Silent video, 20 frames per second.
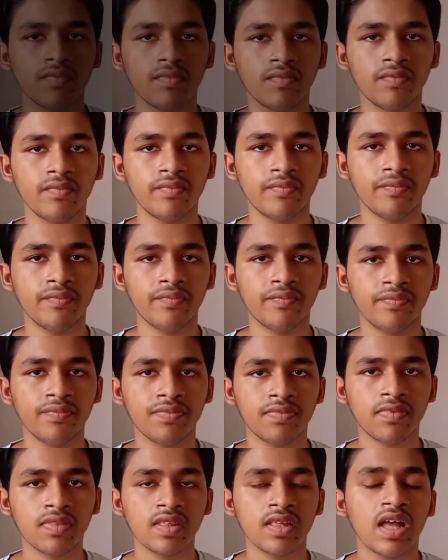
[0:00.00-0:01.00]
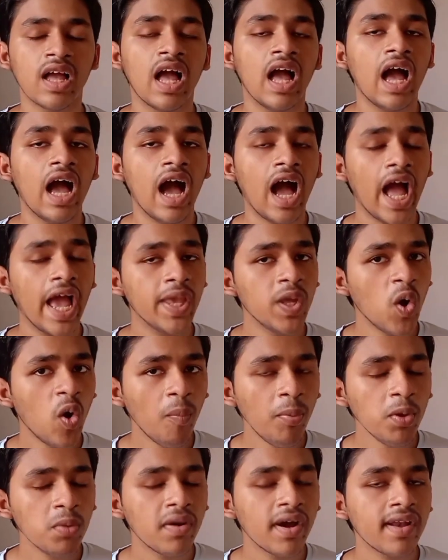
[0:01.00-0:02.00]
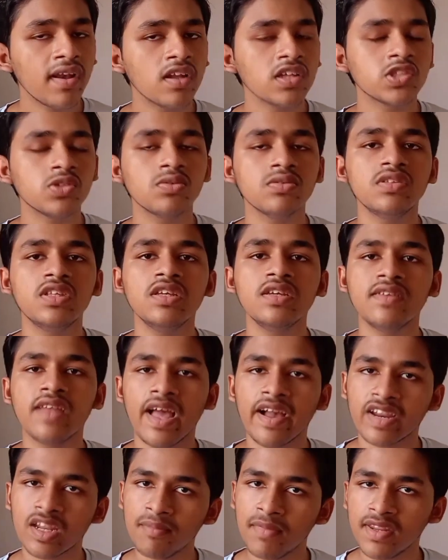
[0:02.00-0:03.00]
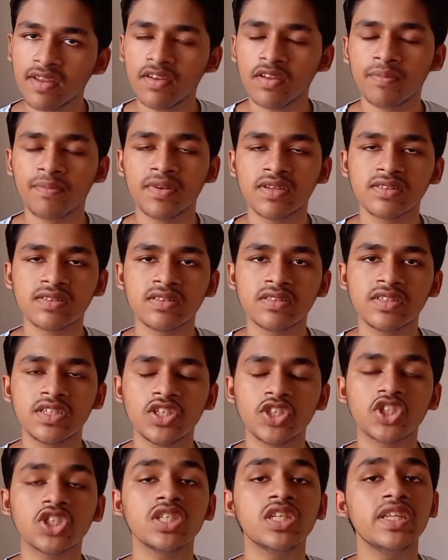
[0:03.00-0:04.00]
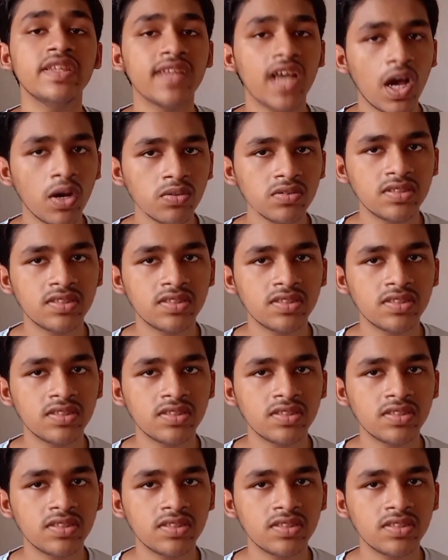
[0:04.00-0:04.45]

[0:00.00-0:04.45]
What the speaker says: Start. I hope you understood the diagrammatic representation.